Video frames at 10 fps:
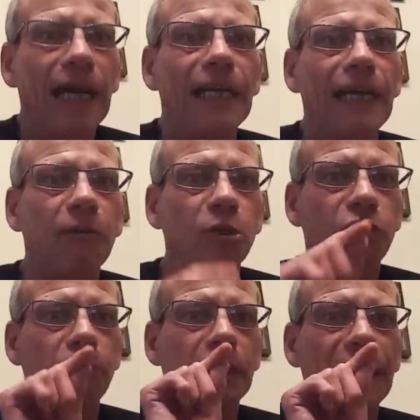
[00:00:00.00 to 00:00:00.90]
And that
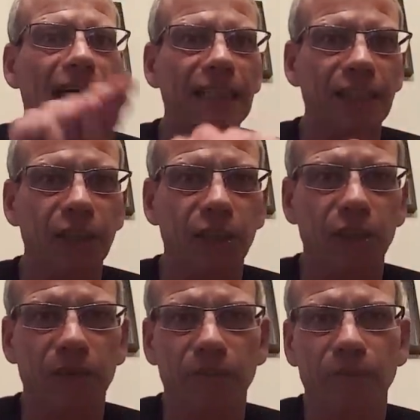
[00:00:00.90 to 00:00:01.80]
was from a cancer
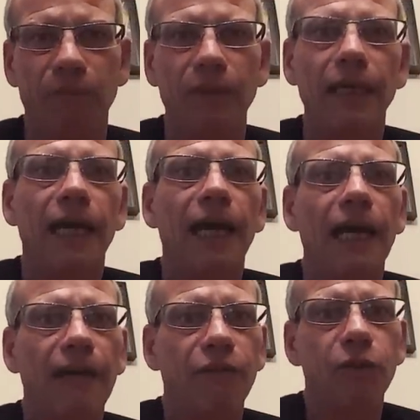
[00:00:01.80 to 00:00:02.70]
nurse.
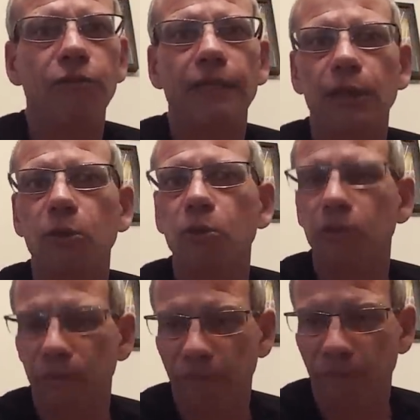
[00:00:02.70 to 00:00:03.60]
And for the record,